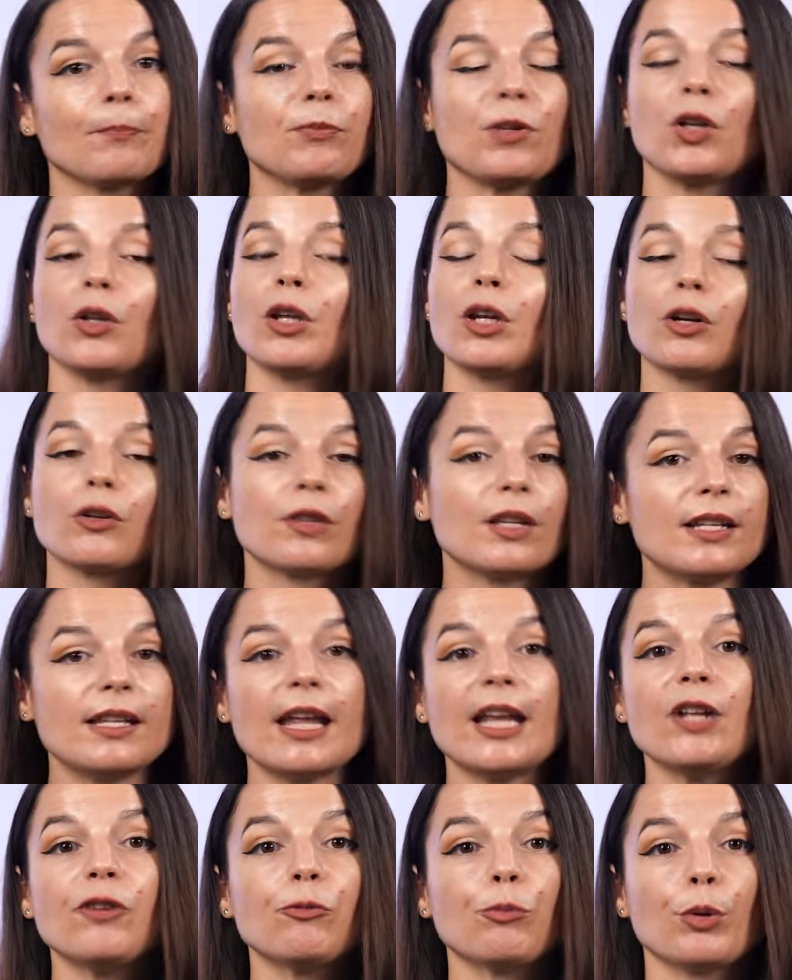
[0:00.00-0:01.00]
You'll hear the
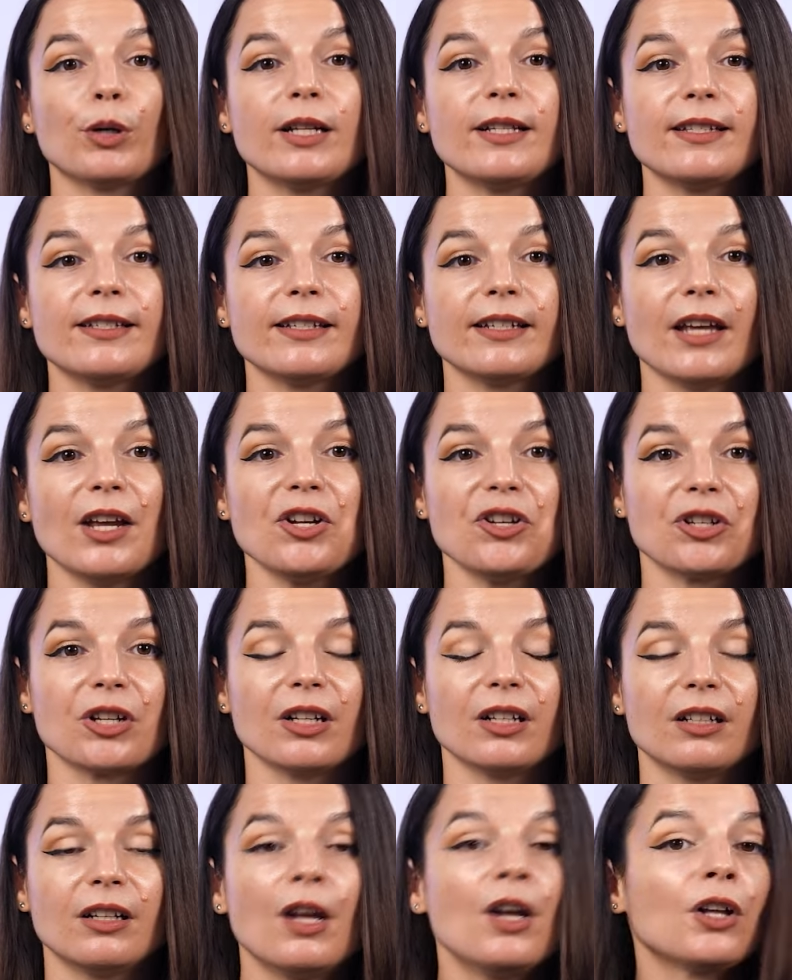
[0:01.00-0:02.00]
native pronunciation,
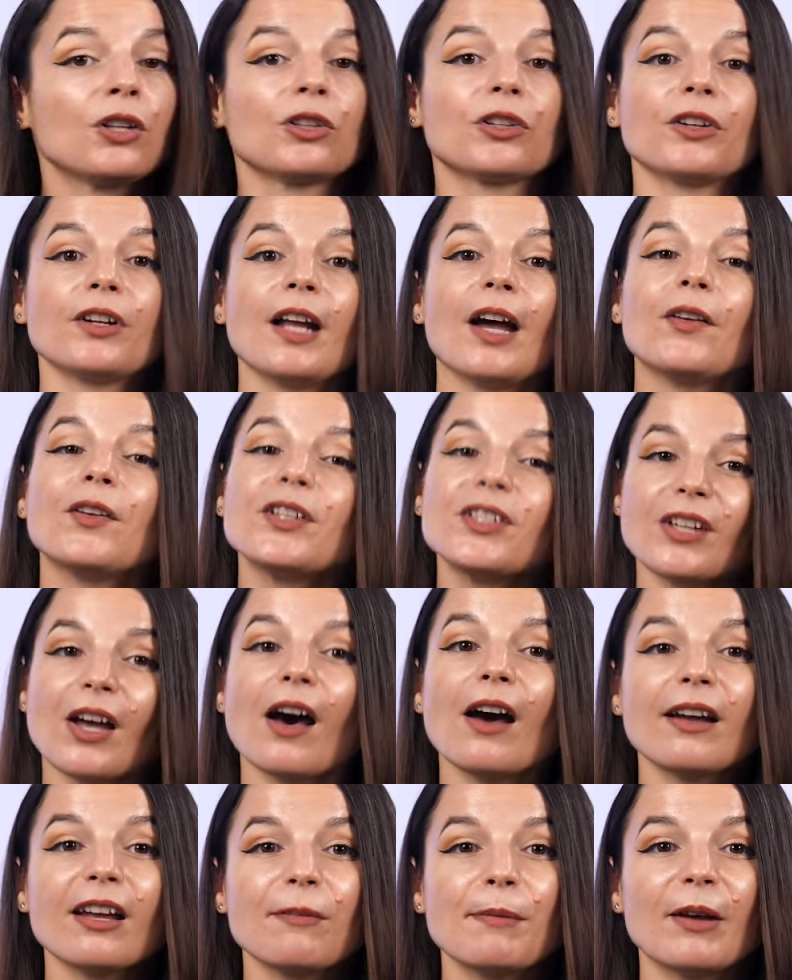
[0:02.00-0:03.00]
learn how to
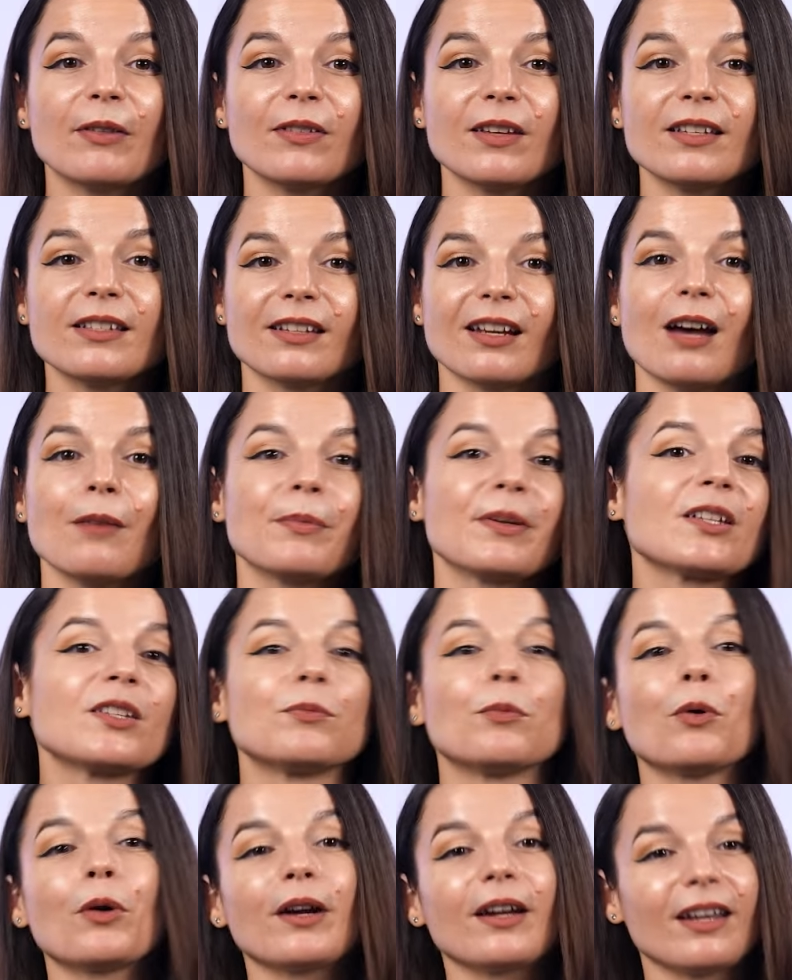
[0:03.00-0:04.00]
talk about these topics
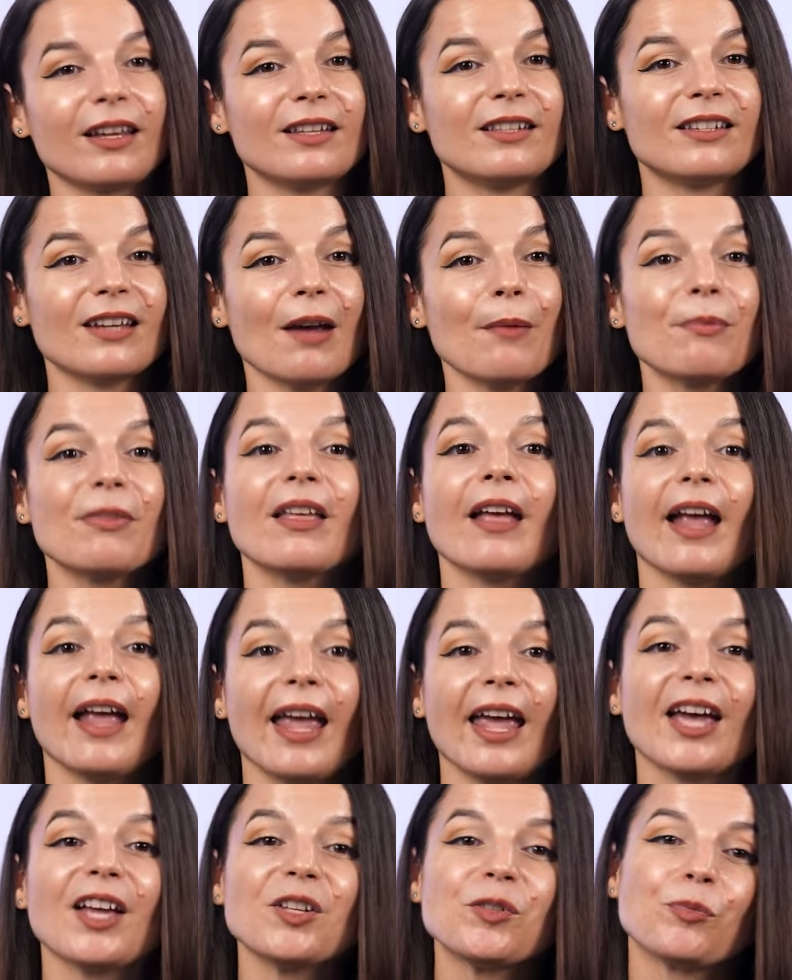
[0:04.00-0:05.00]
more in depth,
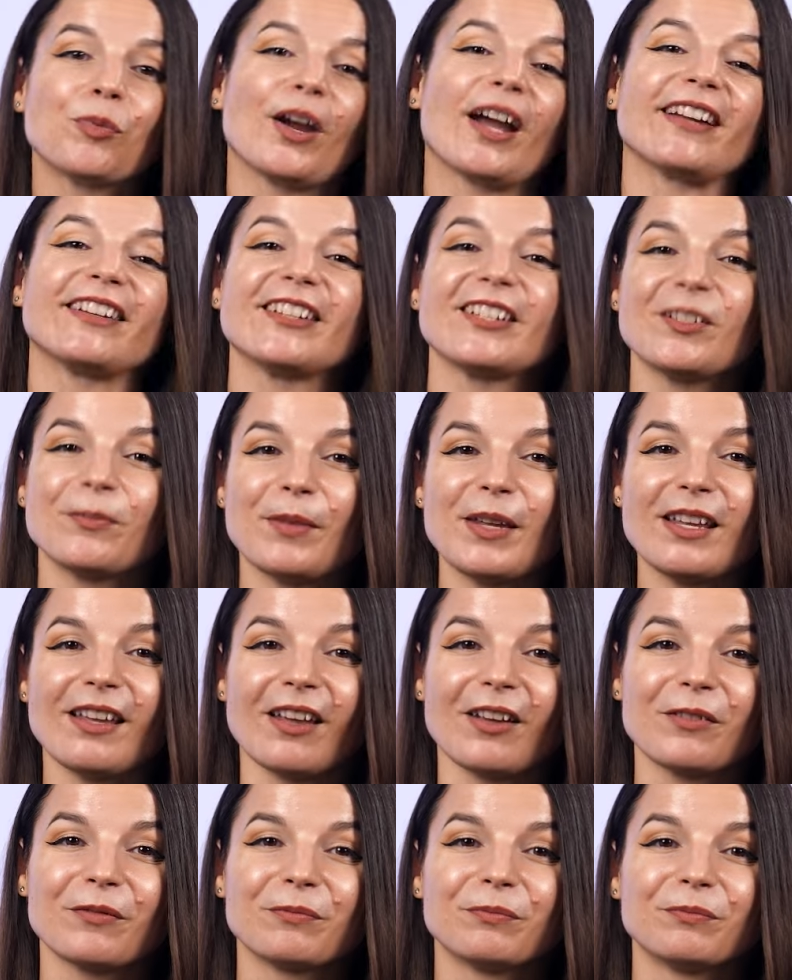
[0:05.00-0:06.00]
and practice speaking.